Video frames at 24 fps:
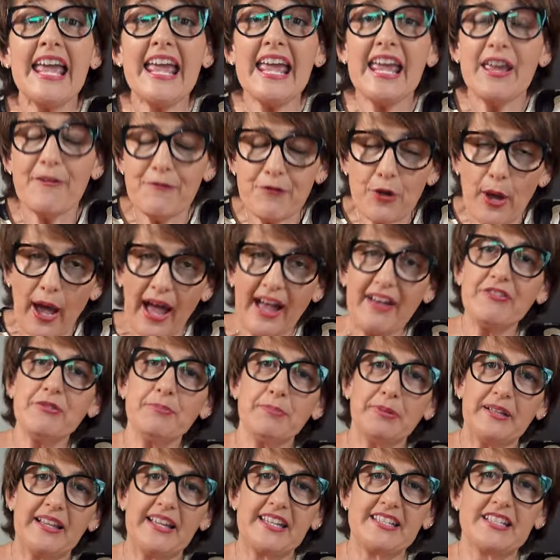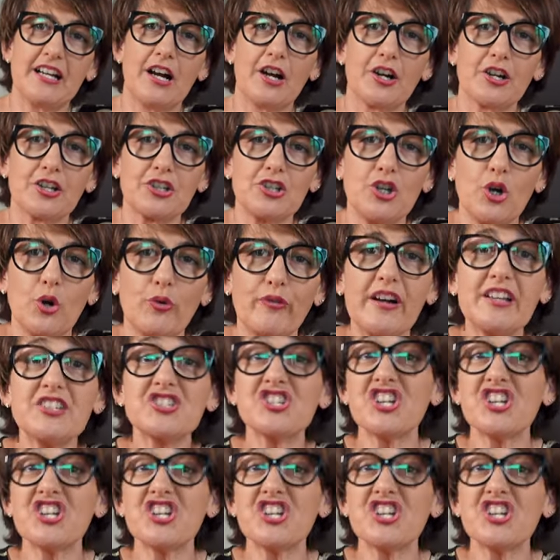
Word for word: If you haven't played Ark Nova,